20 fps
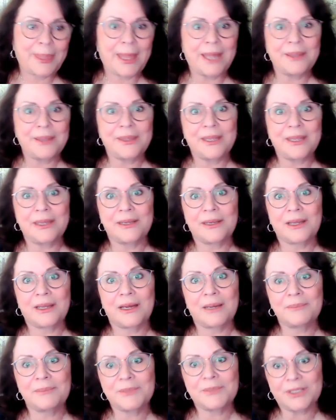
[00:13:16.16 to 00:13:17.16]
And then
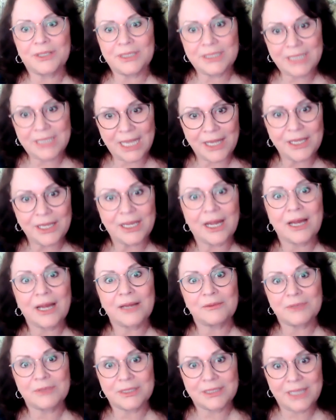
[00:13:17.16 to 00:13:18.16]
I'm going to tell you
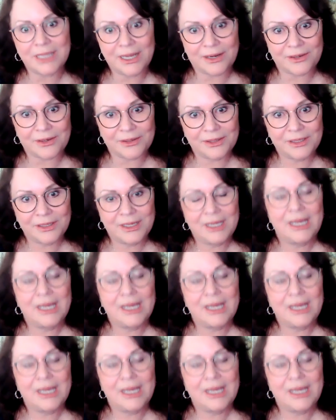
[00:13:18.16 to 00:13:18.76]
I was there.